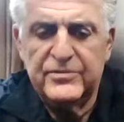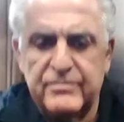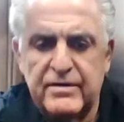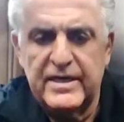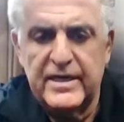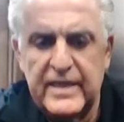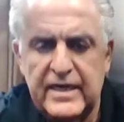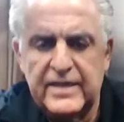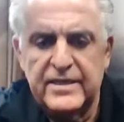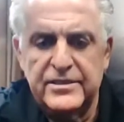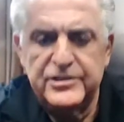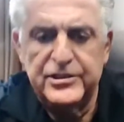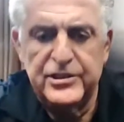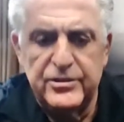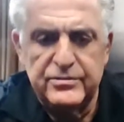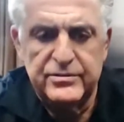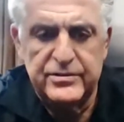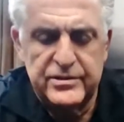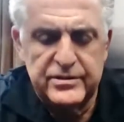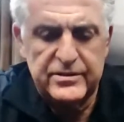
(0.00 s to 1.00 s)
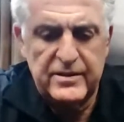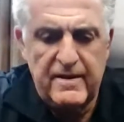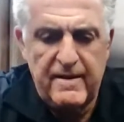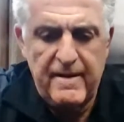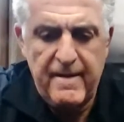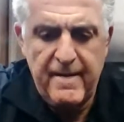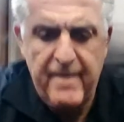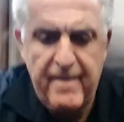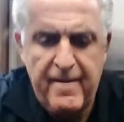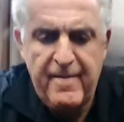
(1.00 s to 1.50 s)
running out of juice.
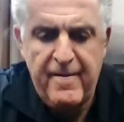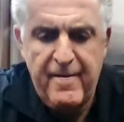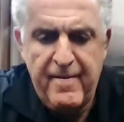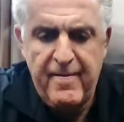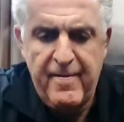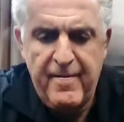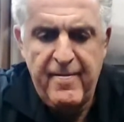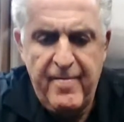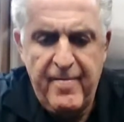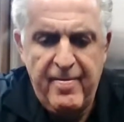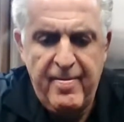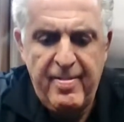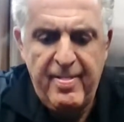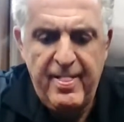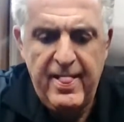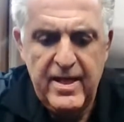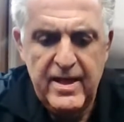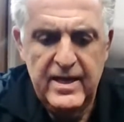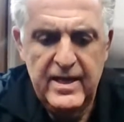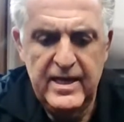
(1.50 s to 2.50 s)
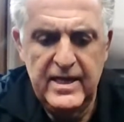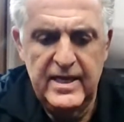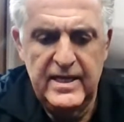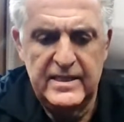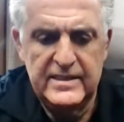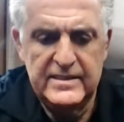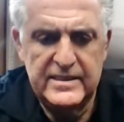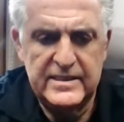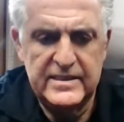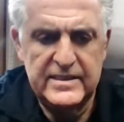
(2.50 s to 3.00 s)

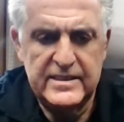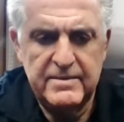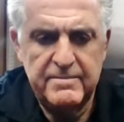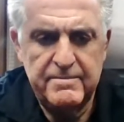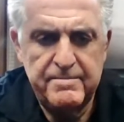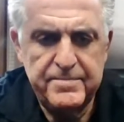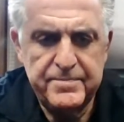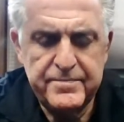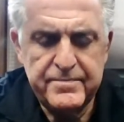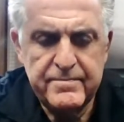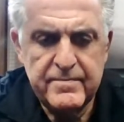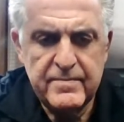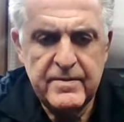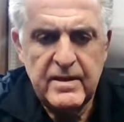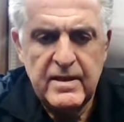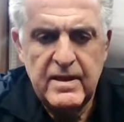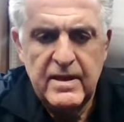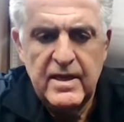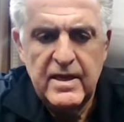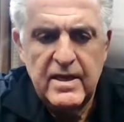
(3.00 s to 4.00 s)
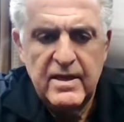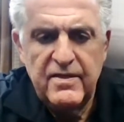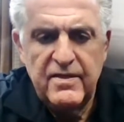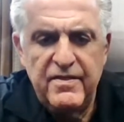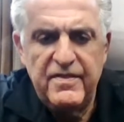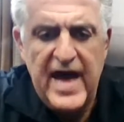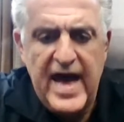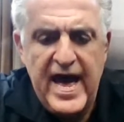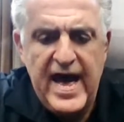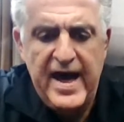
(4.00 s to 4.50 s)
Is
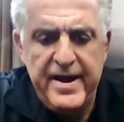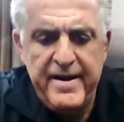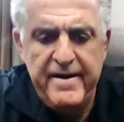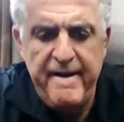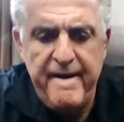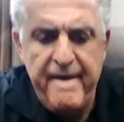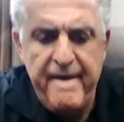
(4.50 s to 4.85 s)
that,